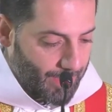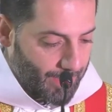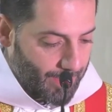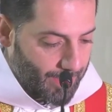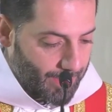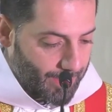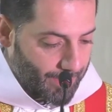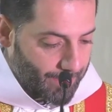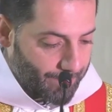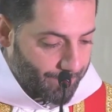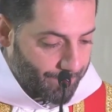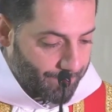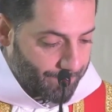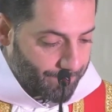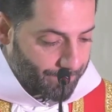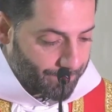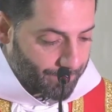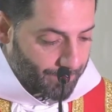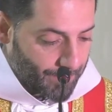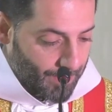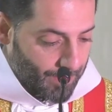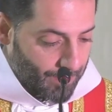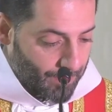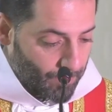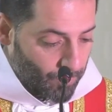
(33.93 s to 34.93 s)
Uh,
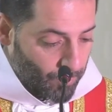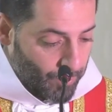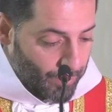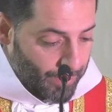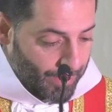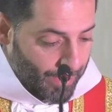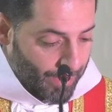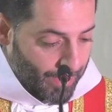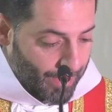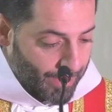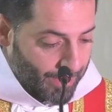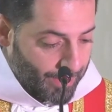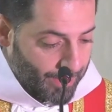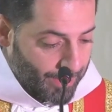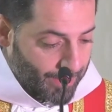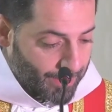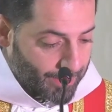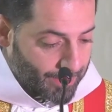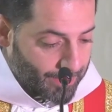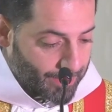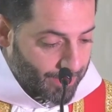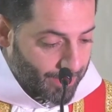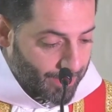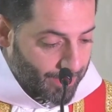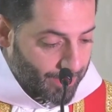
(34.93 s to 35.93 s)
we are
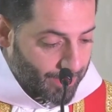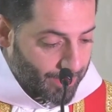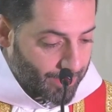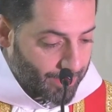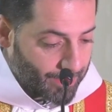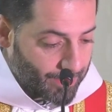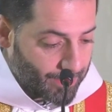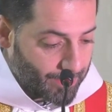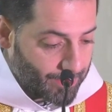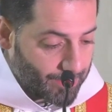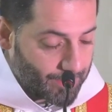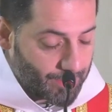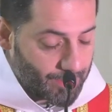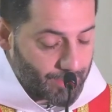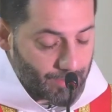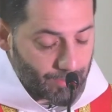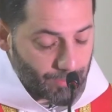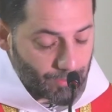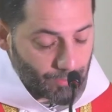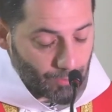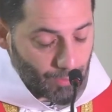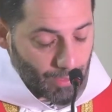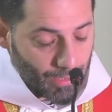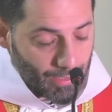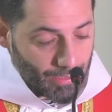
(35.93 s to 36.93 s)
in the
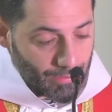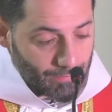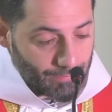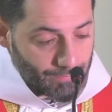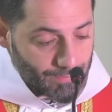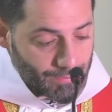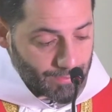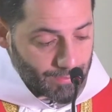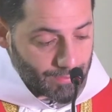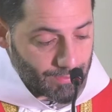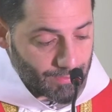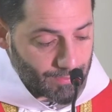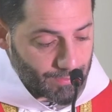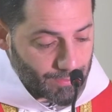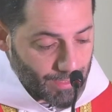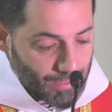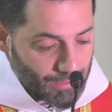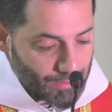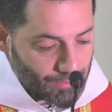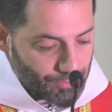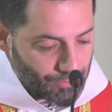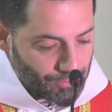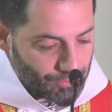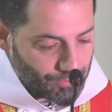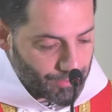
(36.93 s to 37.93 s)
12th
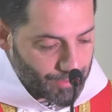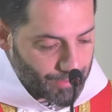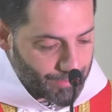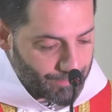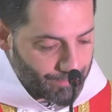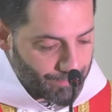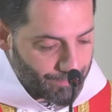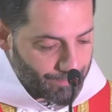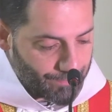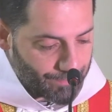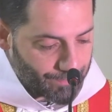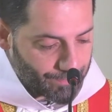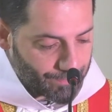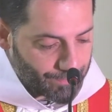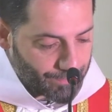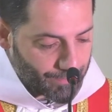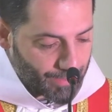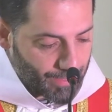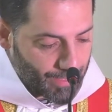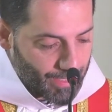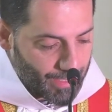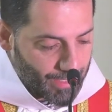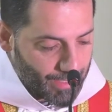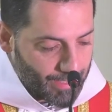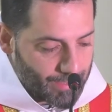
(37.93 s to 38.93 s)
century.
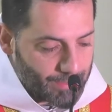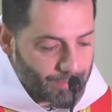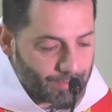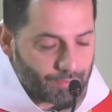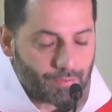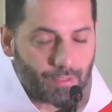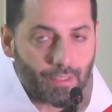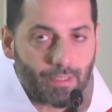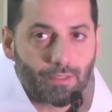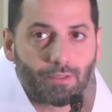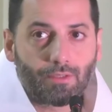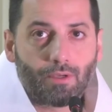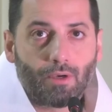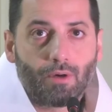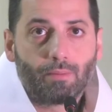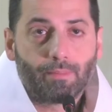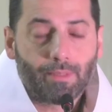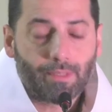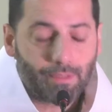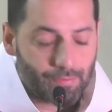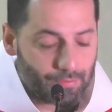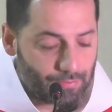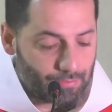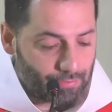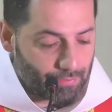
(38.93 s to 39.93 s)
St.
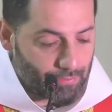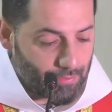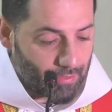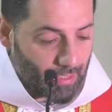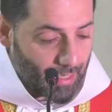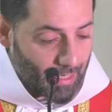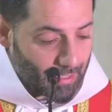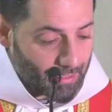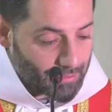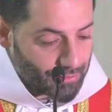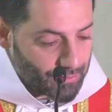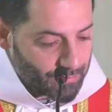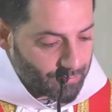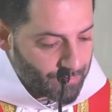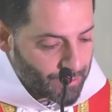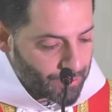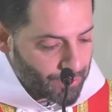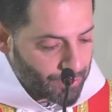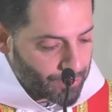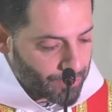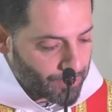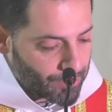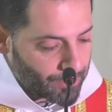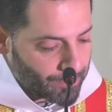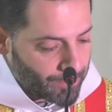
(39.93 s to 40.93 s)
Thomas,
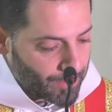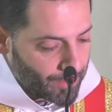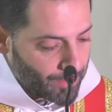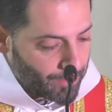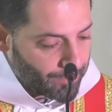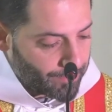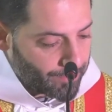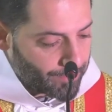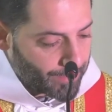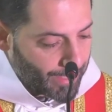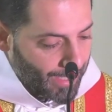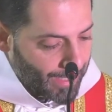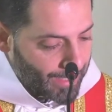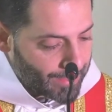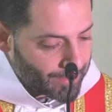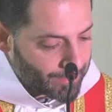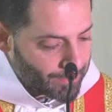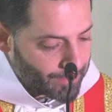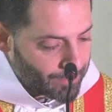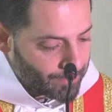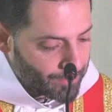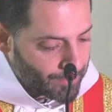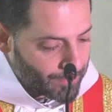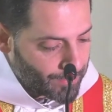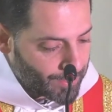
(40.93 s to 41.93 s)
Archbishop of
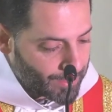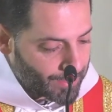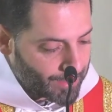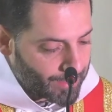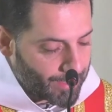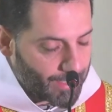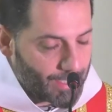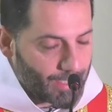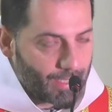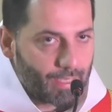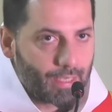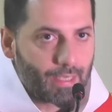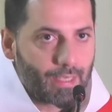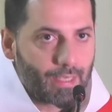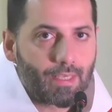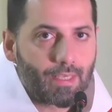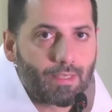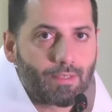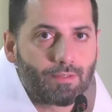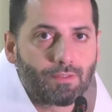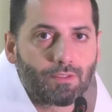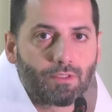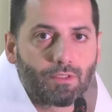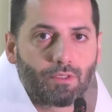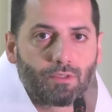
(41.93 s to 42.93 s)
Canterbury,
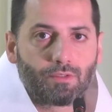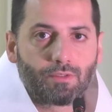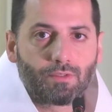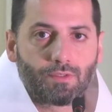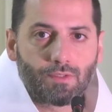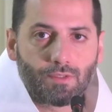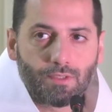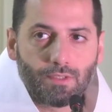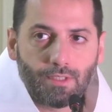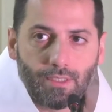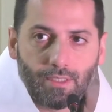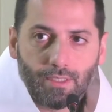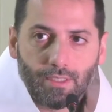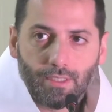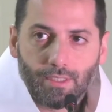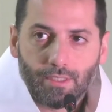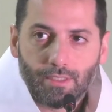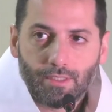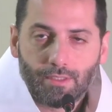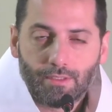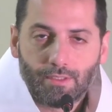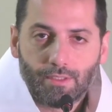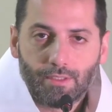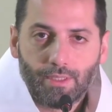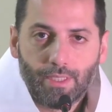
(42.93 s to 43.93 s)
is
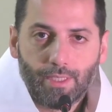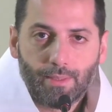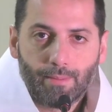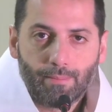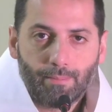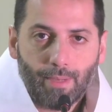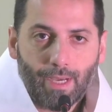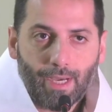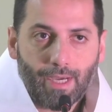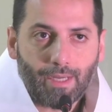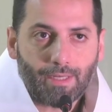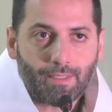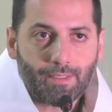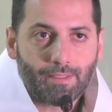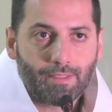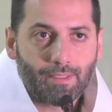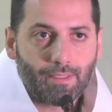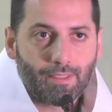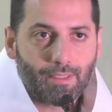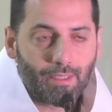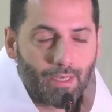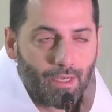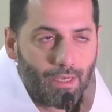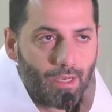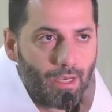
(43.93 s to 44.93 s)
considered the
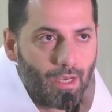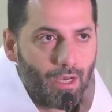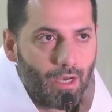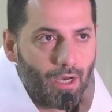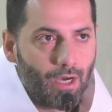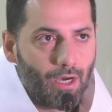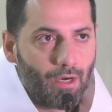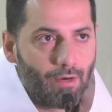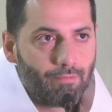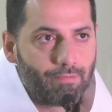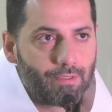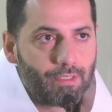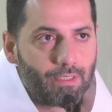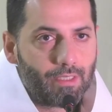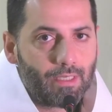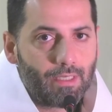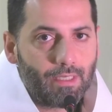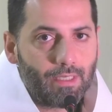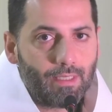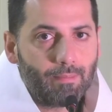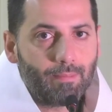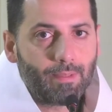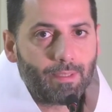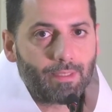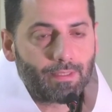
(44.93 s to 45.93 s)
martyr of the
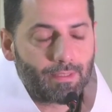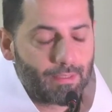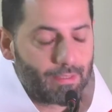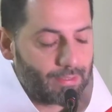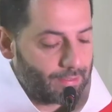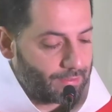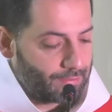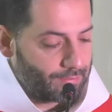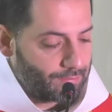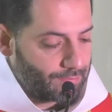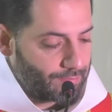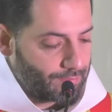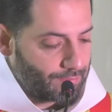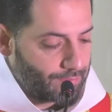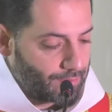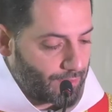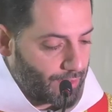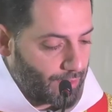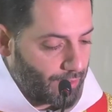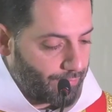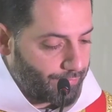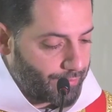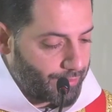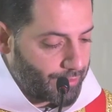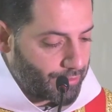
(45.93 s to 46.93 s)
liberties
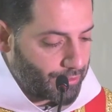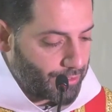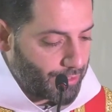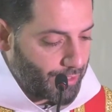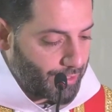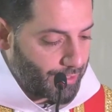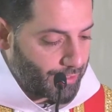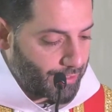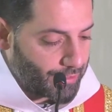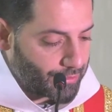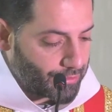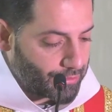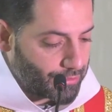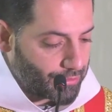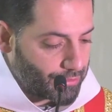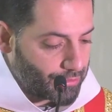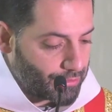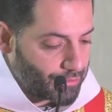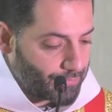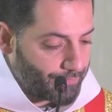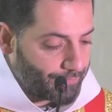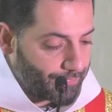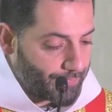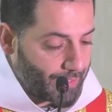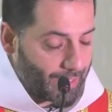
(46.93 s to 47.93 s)
of the
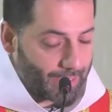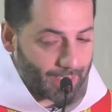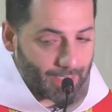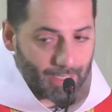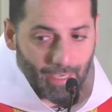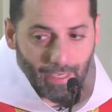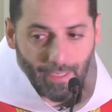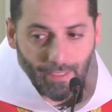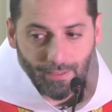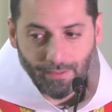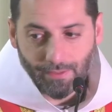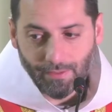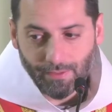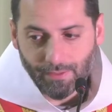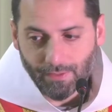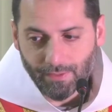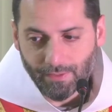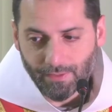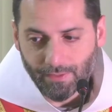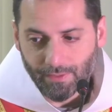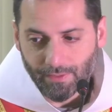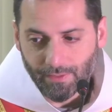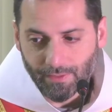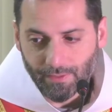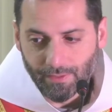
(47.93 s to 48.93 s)
Church
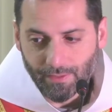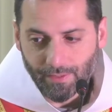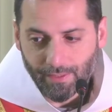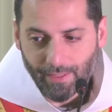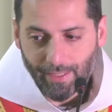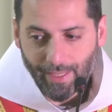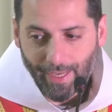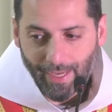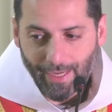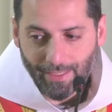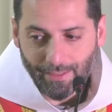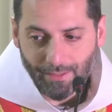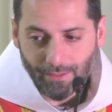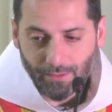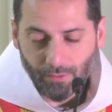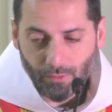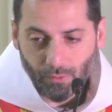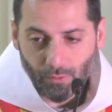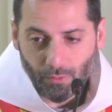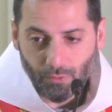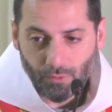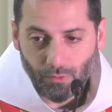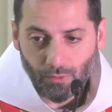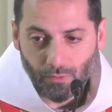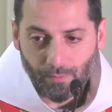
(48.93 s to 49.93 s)
against that
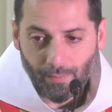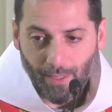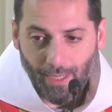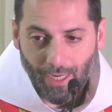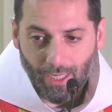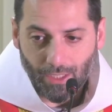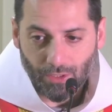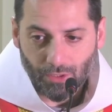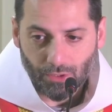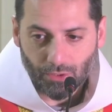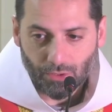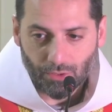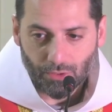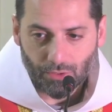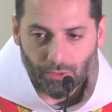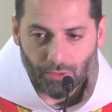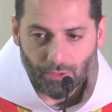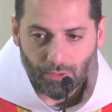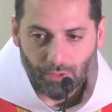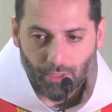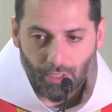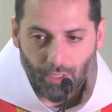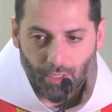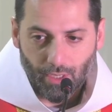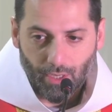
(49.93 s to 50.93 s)

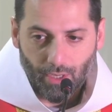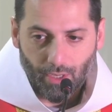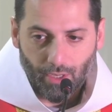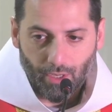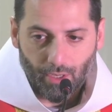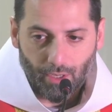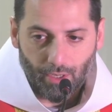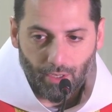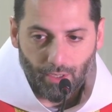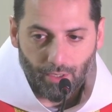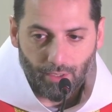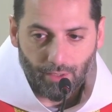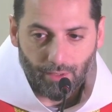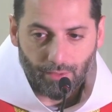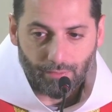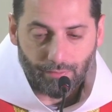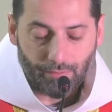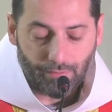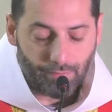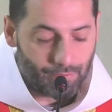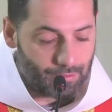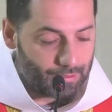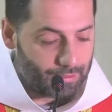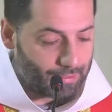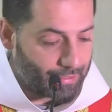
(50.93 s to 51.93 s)
usurpation of
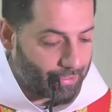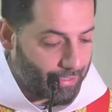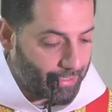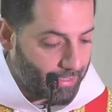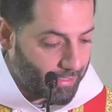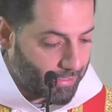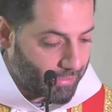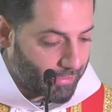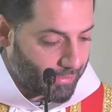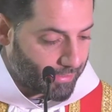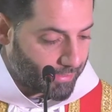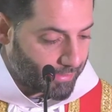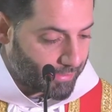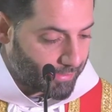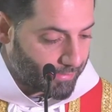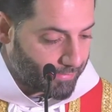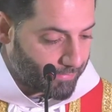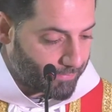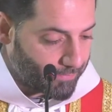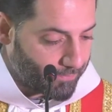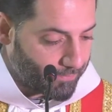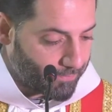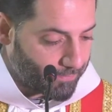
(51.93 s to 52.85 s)
the king.